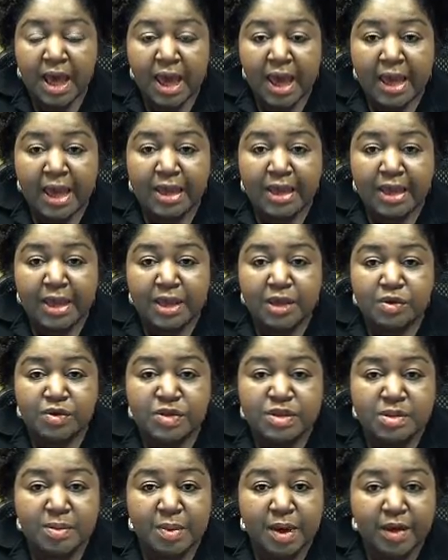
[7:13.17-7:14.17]
and I use
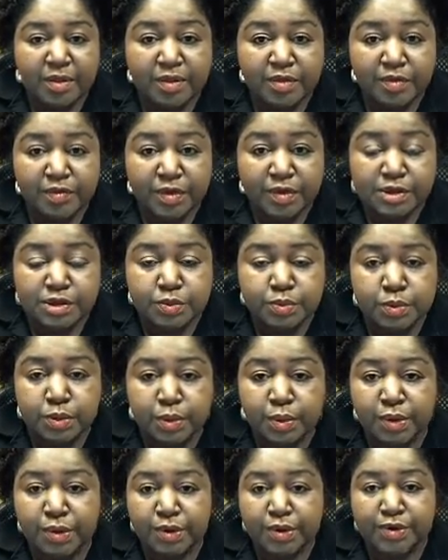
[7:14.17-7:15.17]
some other vegetable
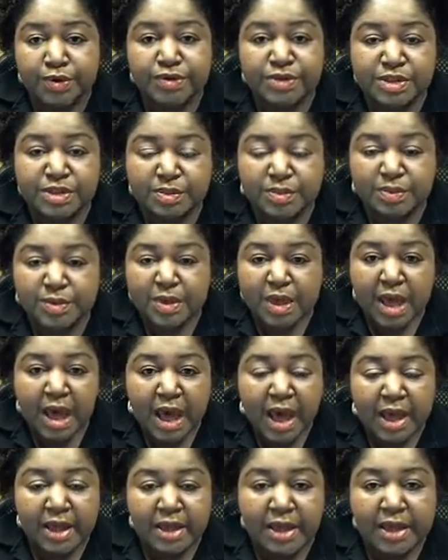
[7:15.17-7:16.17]
oils and
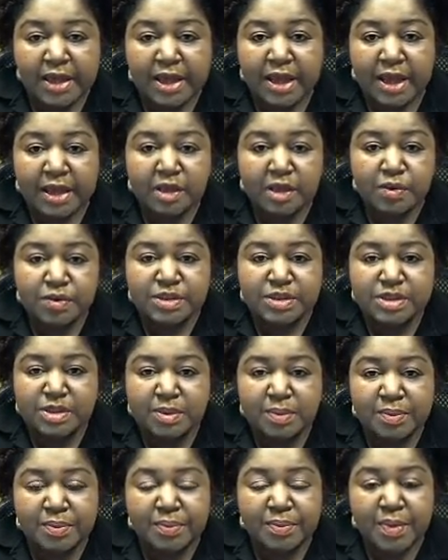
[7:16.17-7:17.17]
and then I use
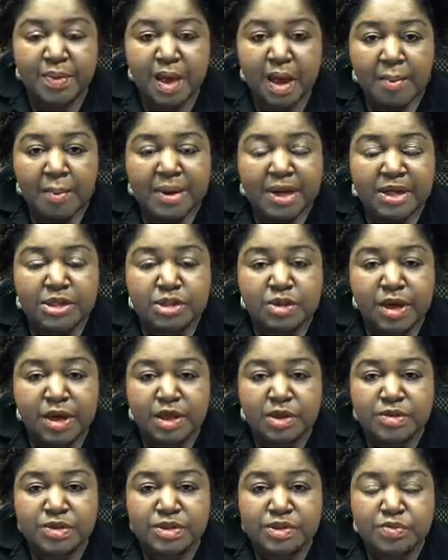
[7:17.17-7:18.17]
some but I try to
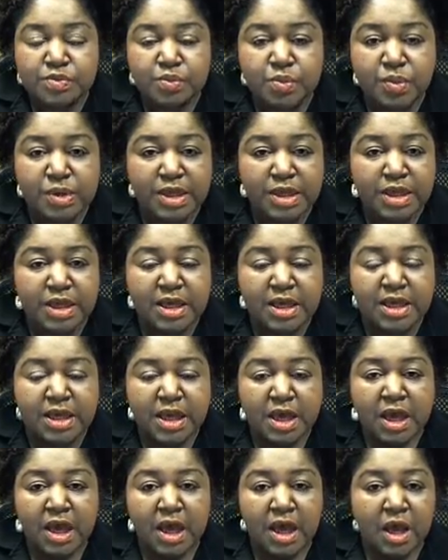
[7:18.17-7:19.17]
use really
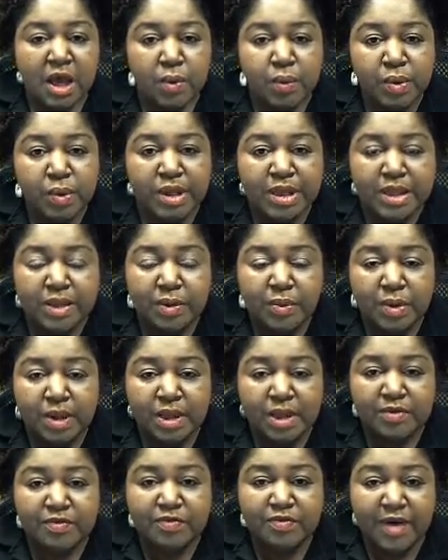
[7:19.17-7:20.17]
really
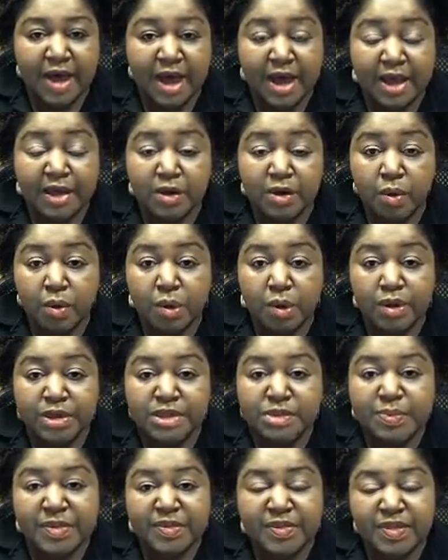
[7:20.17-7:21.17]
really fine
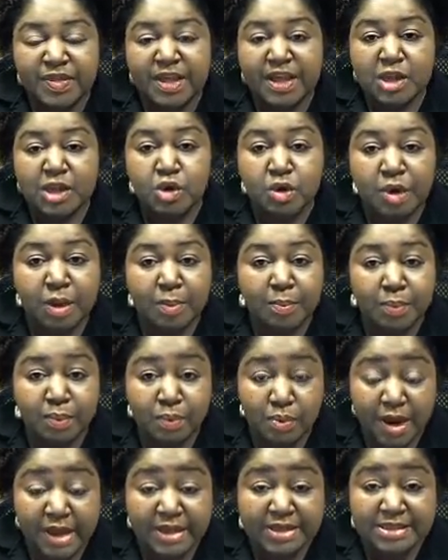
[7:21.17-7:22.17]
oils but then you can
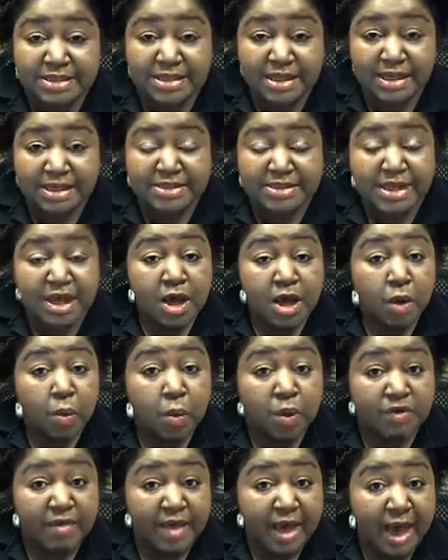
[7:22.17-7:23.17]
process
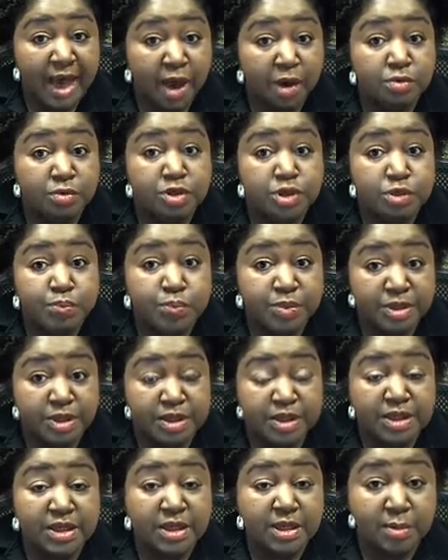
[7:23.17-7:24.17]
without
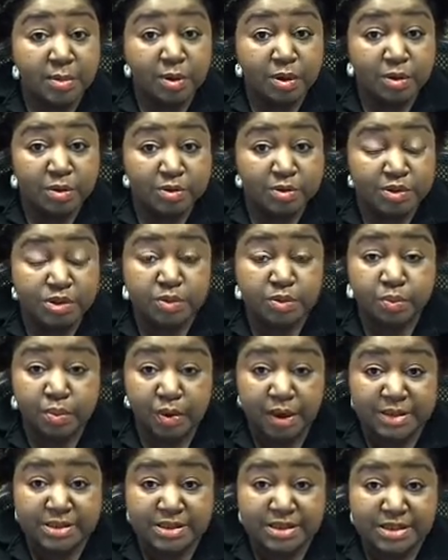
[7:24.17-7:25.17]
putting chemicals to
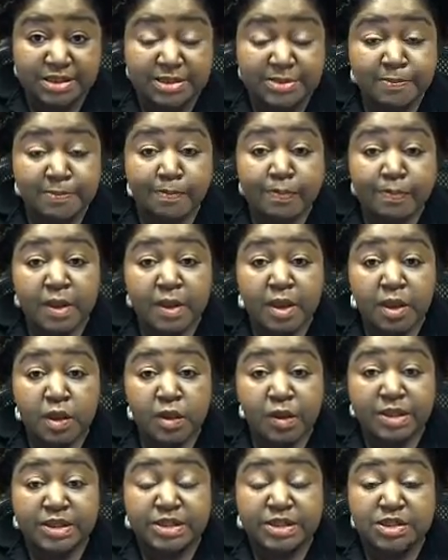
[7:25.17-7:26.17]
process you
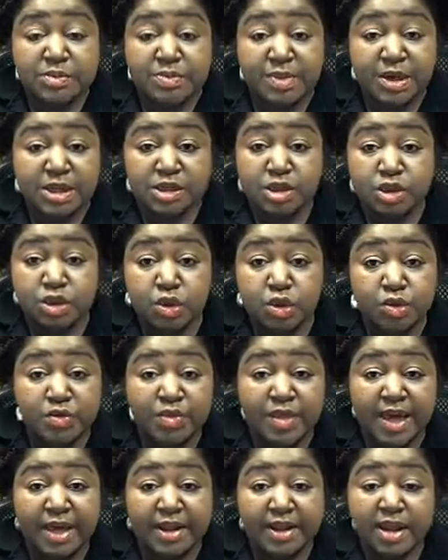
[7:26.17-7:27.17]
can just make sure
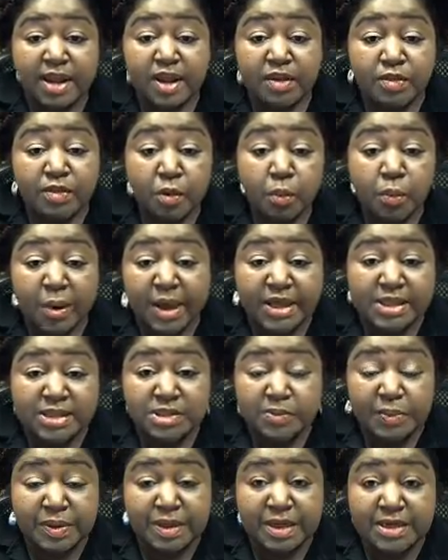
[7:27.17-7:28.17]
that the way it's
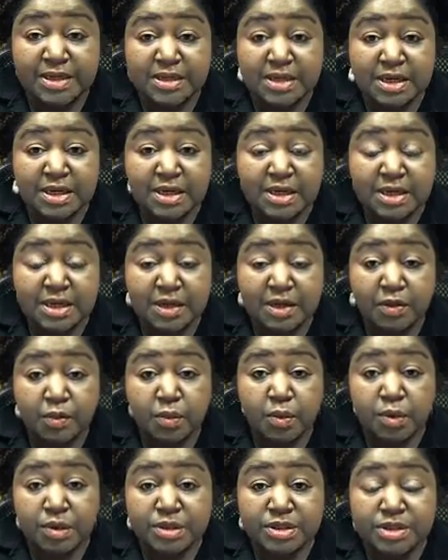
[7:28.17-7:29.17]
blended in other
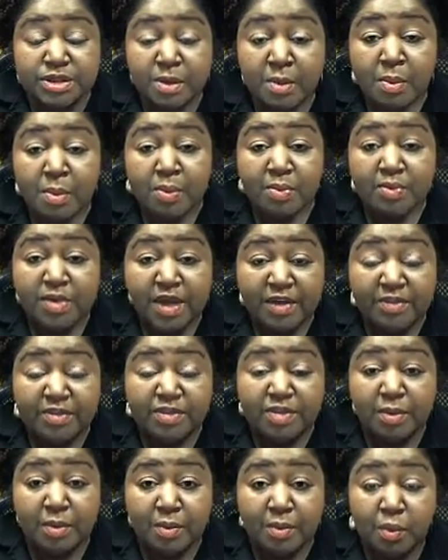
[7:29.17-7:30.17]
words that
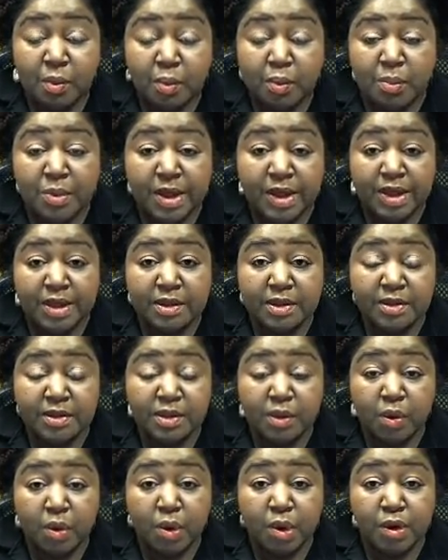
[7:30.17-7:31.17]
the the
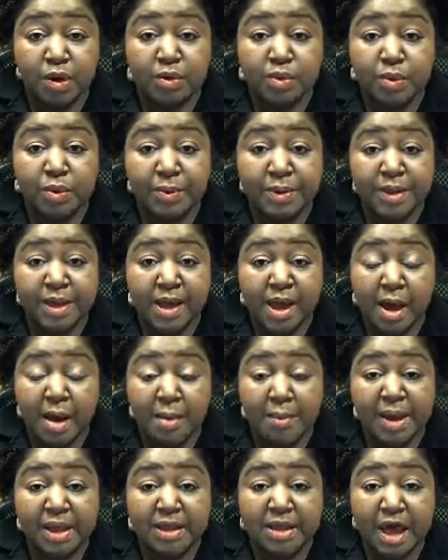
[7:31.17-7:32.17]
oil will
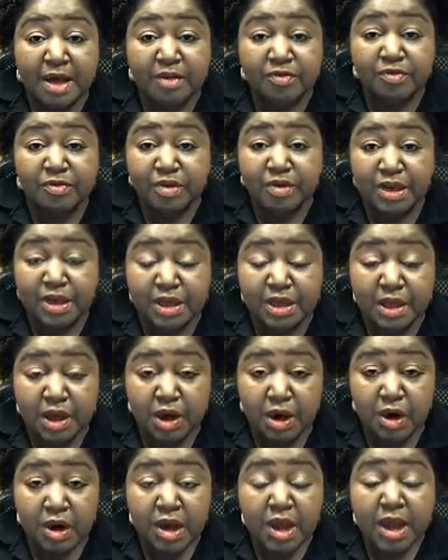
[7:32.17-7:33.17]
become a lot
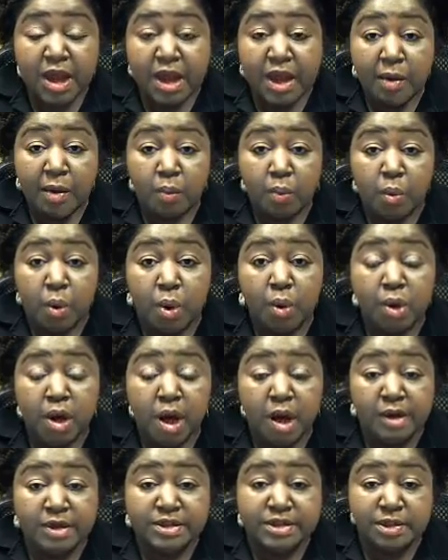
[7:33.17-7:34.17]
friendlier and won't
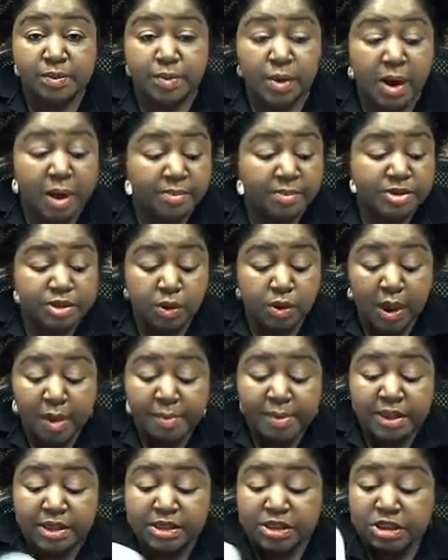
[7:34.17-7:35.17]
cause any problems so
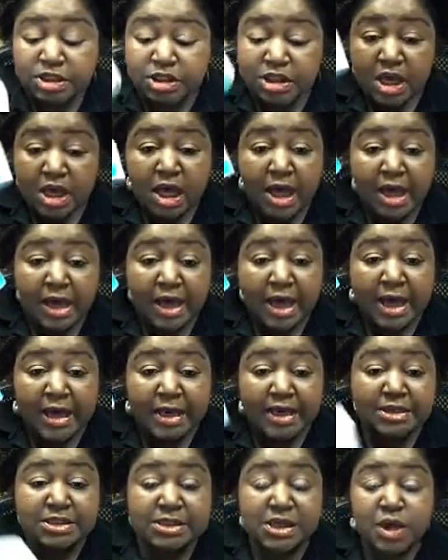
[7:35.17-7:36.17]
I'm gonna just kind
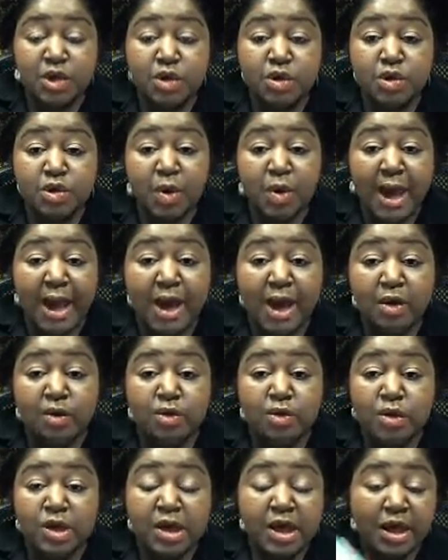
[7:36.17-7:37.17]
of tell you how
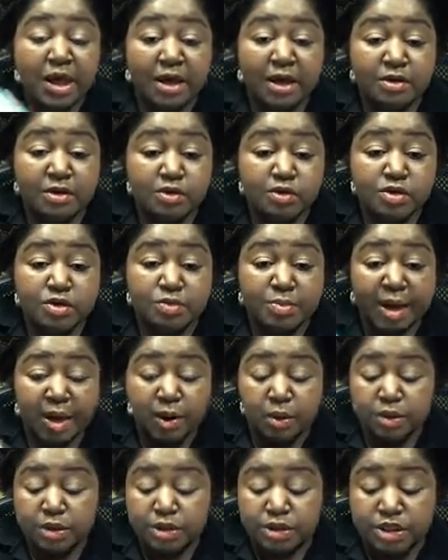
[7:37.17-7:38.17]
you, I'll use my
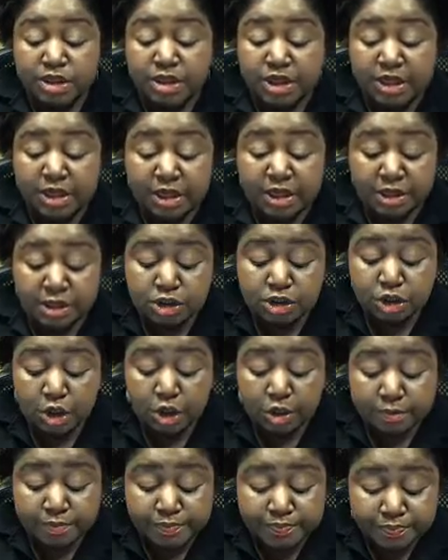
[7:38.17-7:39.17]
oil sheen in a
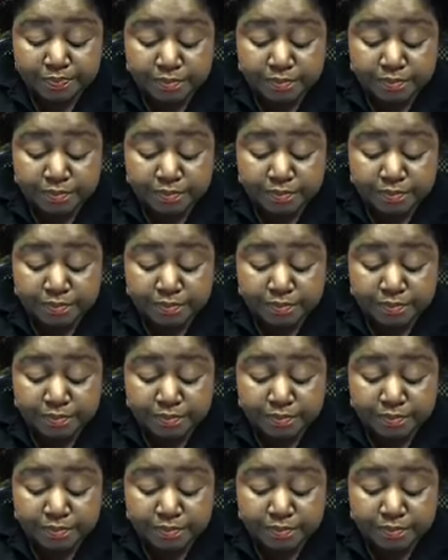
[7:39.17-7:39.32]
jar